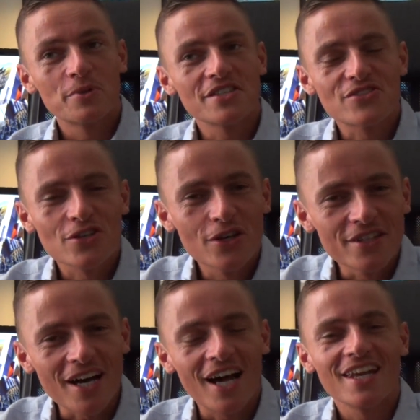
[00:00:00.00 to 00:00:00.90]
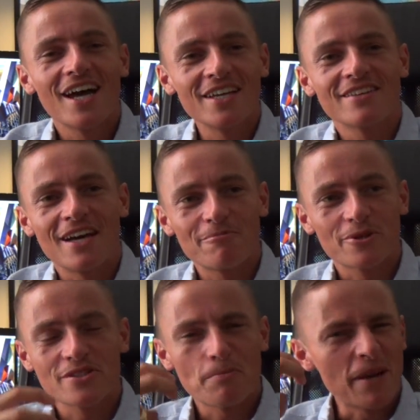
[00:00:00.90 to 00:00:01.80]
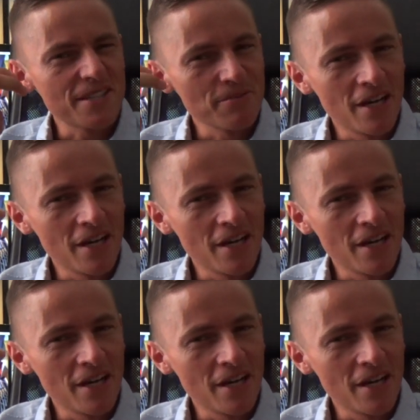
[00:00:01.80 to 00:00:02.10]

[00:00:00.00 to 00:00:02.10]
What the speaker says: But it's good. I like that because it makes